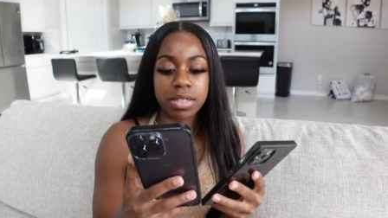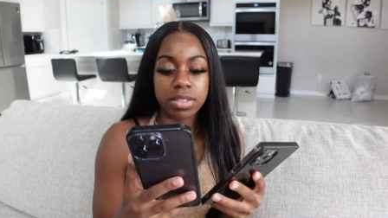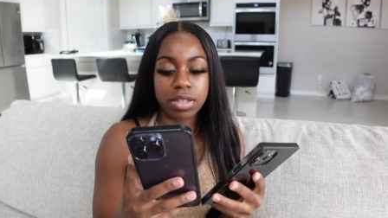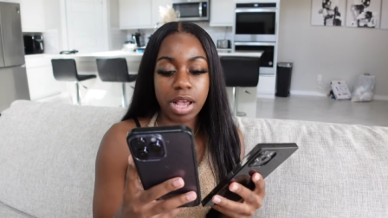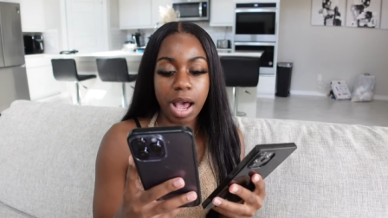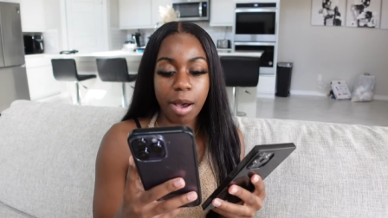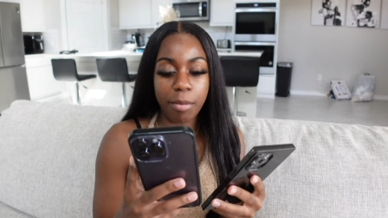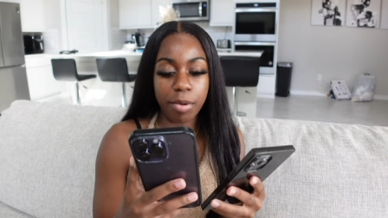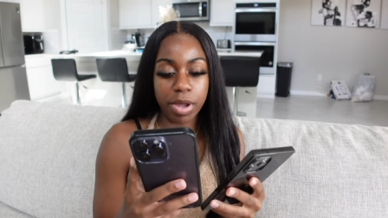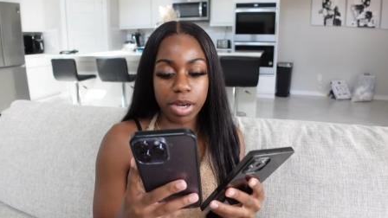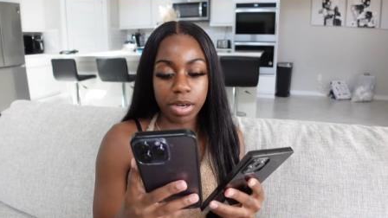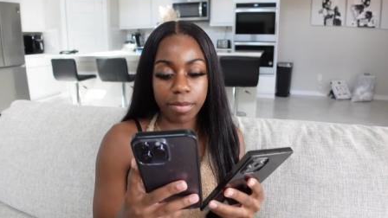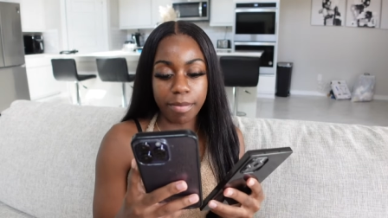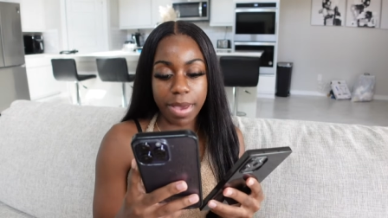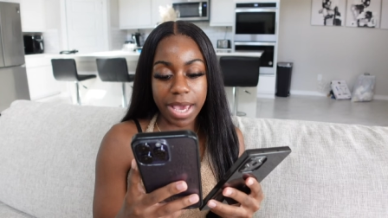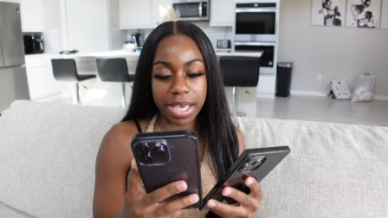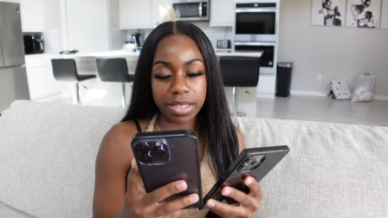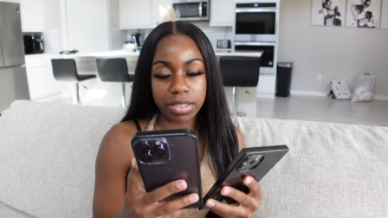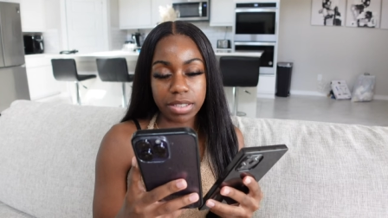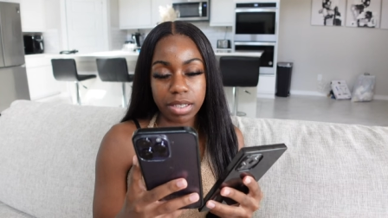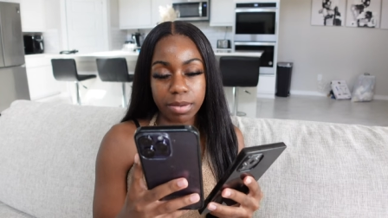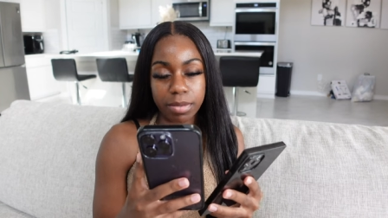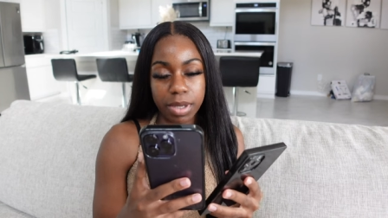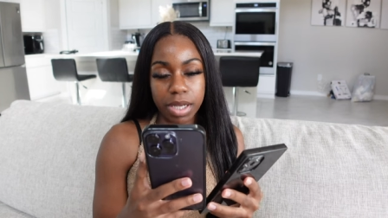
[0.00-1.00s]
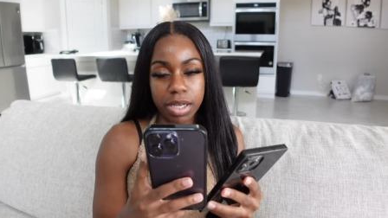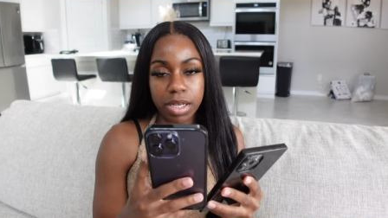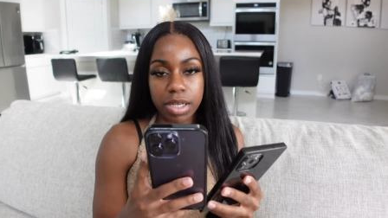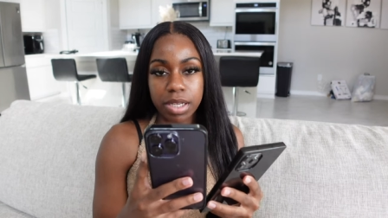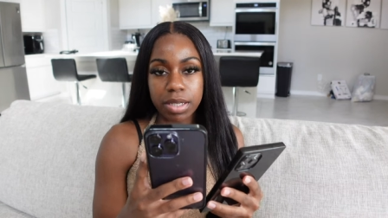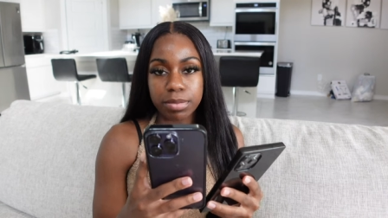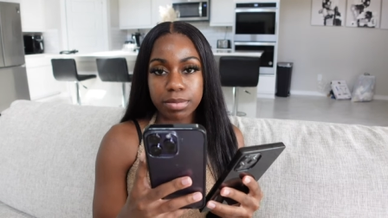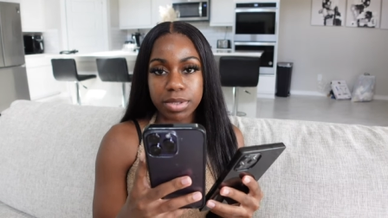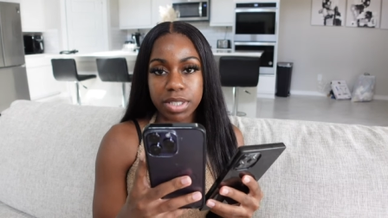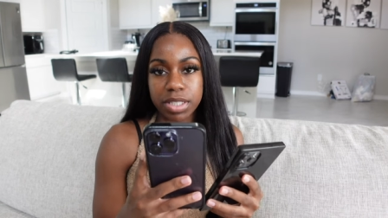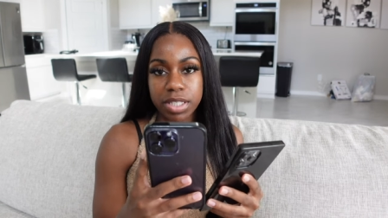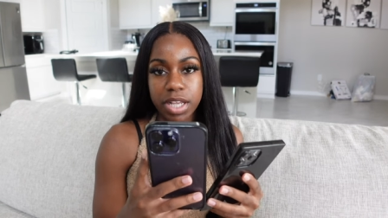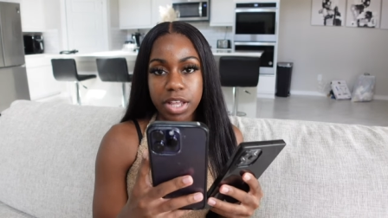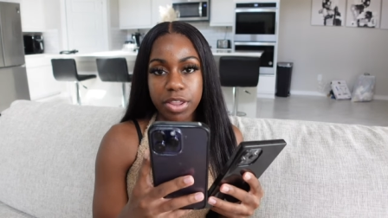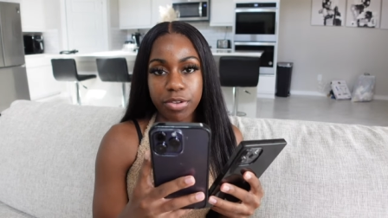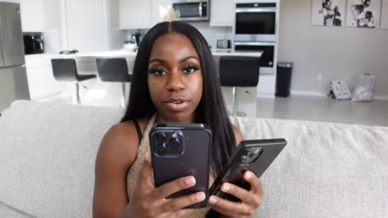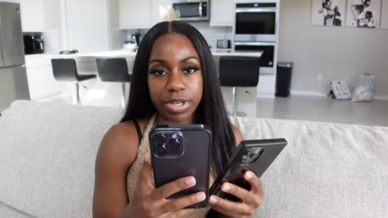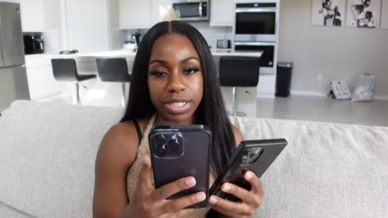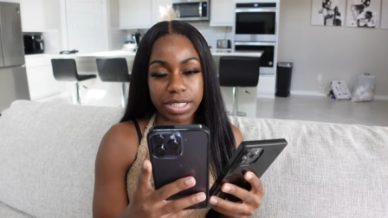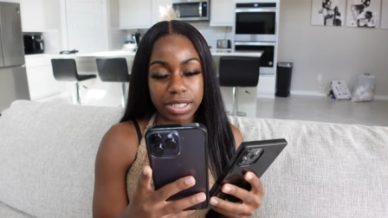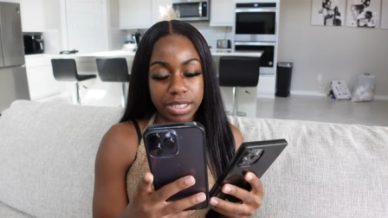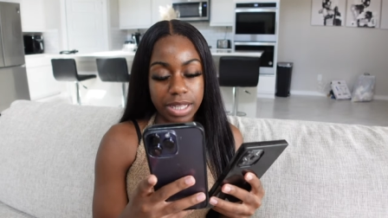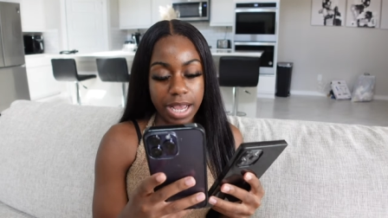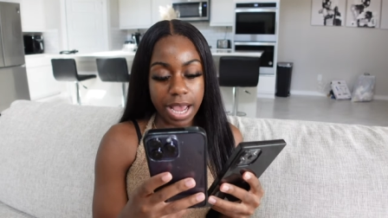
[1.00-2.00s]
So I want to make some um,
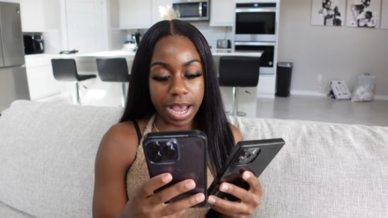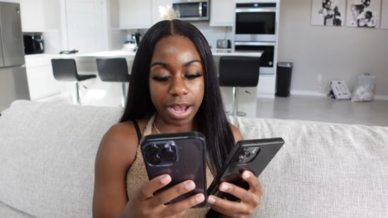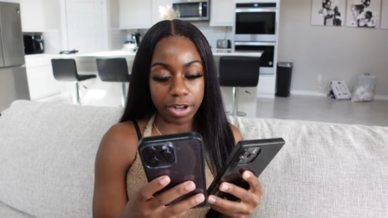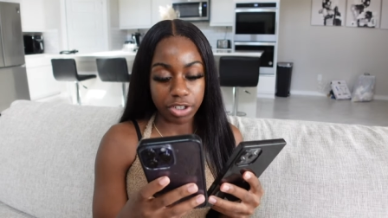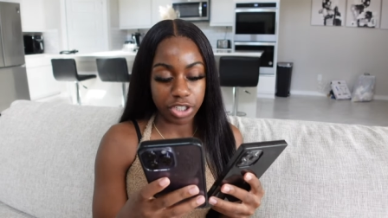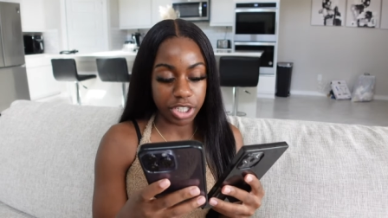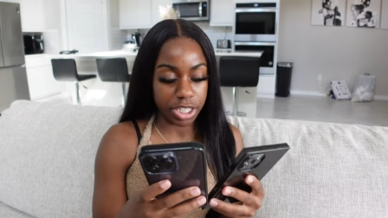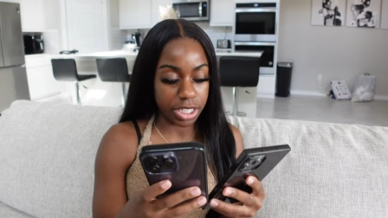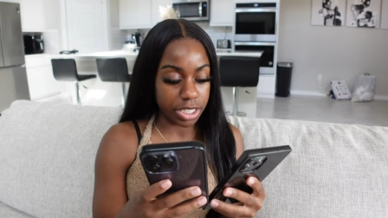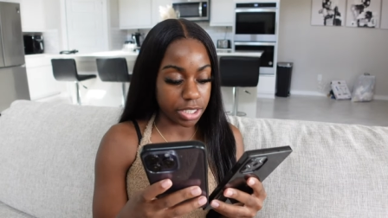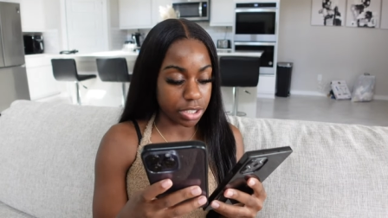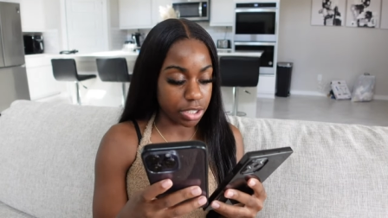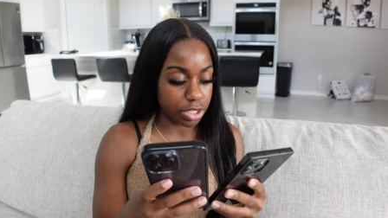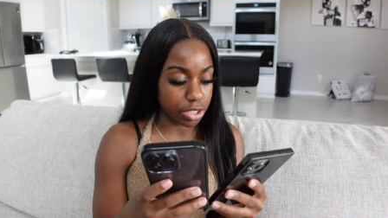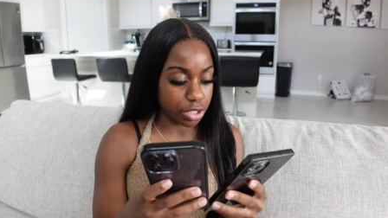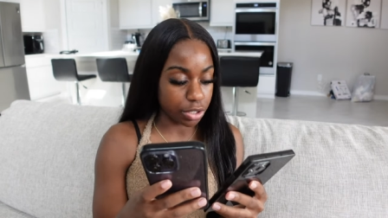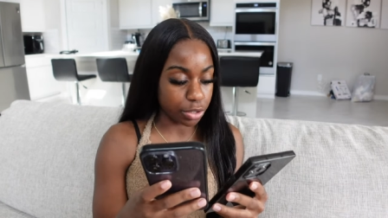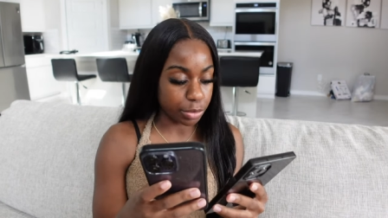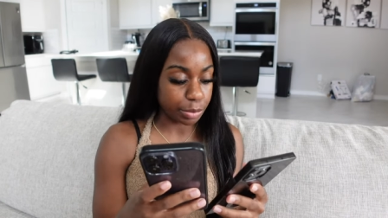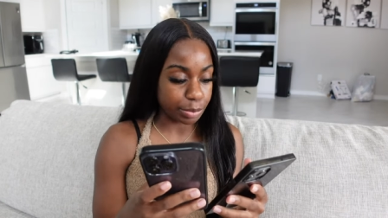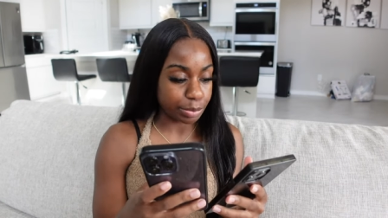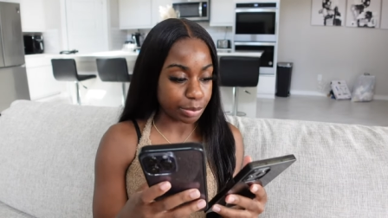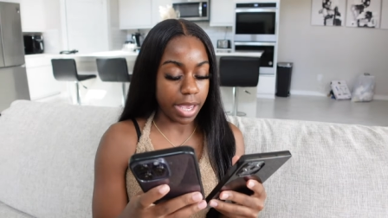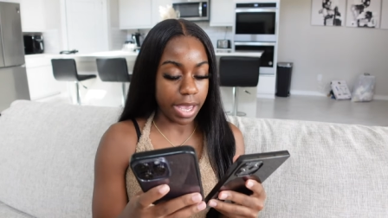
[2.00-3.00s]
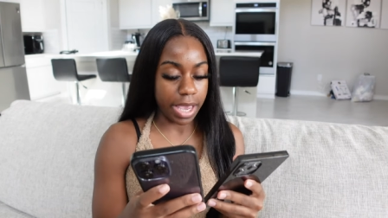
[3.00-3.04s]
southern style chicken stew.